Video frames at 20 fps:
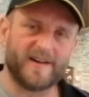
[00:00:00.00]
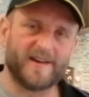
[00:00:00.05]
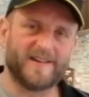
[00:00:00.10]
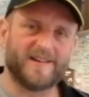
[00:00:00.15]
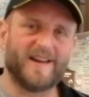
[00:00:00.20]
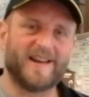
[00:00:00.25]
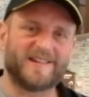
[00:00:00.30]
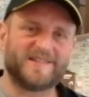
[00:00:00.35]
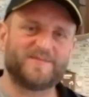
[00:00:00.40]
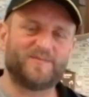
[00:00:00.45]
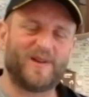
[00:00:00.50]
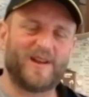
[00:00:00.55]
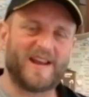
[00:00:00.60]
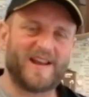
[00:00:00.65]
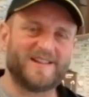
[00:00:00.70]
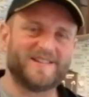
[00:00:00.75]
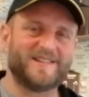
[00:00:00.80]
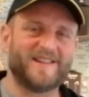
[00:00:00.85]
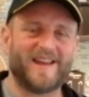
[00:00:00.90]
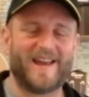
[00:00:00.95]
I
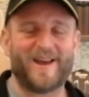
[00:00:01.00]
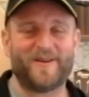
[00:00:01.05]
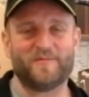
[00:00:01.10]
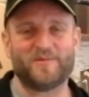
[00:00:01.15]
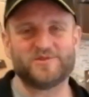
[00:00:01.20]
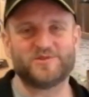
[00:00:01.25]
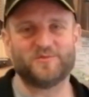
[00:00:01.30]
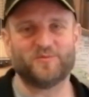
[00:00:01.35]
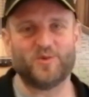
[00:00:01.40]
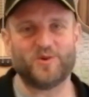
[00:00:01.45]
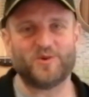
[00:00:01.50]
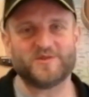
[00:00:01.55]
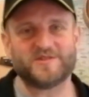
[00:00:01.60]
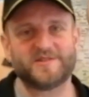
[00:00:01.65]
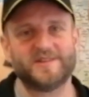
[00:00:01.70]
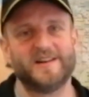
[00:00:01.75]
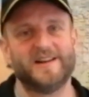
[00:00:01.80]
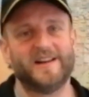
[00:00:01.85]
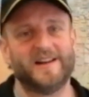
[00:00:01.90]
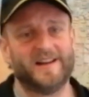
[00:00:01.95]
explained how much it
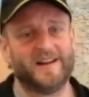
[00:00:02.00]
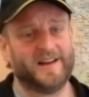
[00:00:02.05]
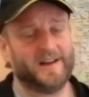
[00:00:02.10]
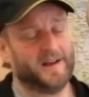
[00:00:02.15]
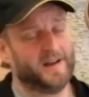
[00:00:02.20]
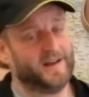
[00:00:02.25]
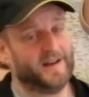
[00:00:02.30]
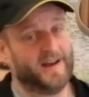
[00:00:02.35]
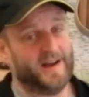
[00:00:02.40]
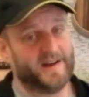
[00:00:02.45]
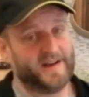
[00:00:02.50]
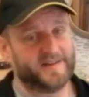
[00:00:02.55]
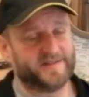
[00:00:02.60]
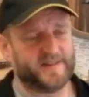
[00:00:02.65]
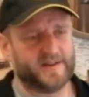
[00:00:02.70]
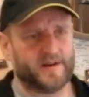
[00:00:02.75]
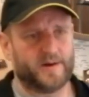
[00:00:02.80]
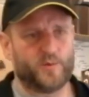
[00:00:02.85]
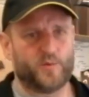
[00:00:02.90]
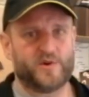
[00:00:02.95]
was, and
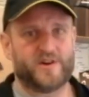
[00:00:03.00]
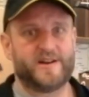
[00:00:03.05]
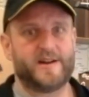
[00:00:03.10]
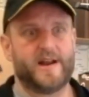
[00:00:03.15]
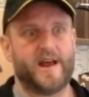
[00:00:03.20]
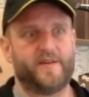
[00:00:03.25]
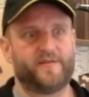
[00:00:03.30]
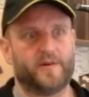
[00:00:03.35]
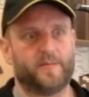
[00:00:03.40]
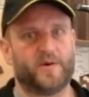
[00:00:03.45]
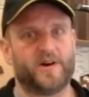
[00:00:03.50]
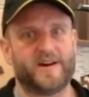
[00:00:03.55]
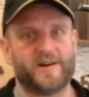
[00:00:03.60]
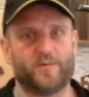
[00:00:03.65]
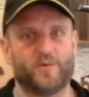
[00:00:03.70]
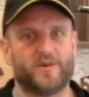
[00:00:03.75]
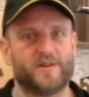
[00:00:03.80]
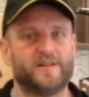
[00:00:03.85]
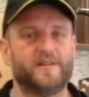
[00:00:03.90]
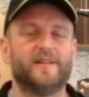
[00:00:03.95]
he said, I would never
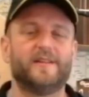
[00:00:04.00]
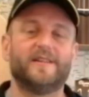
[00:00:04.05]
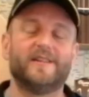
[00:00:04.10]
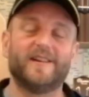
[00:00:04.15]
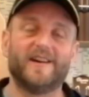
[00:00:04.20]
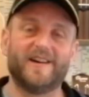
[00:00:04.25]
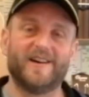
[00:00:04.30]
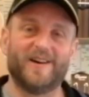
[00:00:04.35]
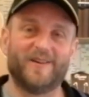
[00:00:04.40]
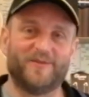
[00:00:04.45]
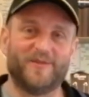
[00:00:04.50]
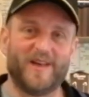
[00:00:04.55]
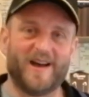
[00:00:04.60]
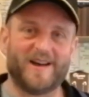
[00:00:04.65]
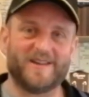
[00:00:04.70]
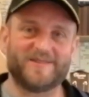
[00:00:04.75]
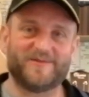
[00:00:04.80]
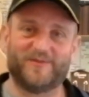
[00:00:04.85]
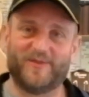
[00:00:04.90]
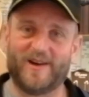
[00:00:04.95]
buy one of
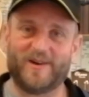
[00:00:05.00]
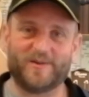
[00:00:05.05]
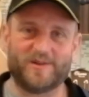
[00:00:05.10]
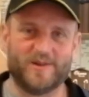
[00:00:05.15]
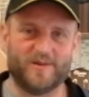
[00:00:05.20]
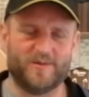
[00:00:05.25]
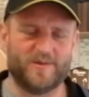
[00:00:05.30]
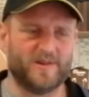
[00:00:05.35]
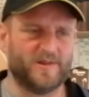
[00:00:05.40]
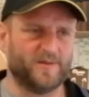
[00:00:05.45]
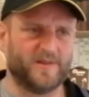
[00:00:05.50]
that value.